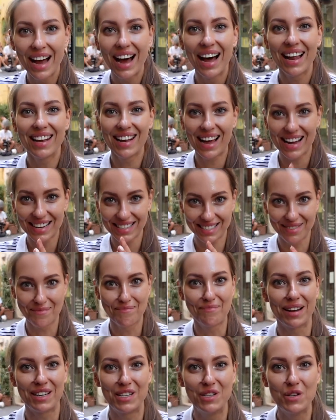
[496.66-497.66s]
Last
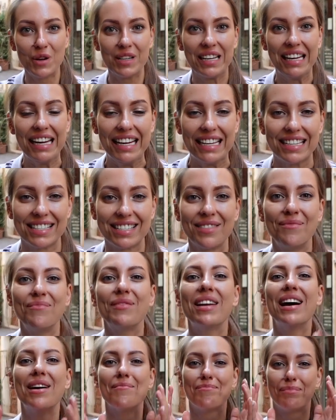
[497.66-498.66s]
but not least,
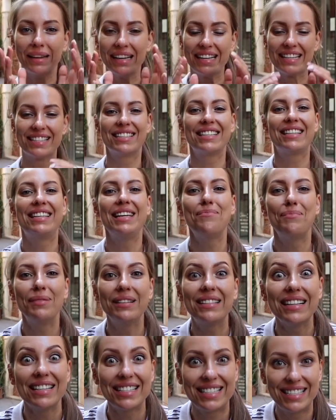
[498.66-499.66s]
please keep
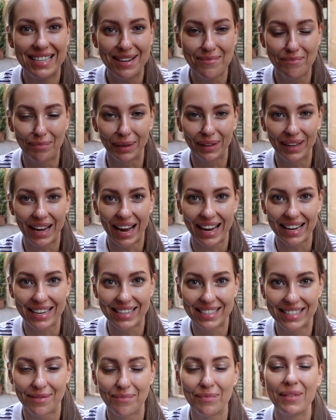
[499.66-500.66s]
it simple,
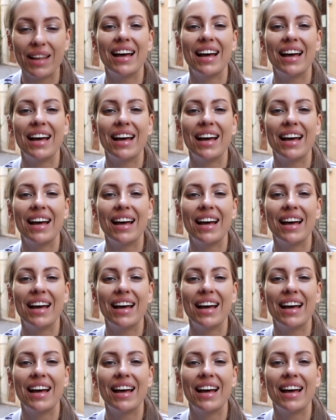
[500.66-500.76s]
guys.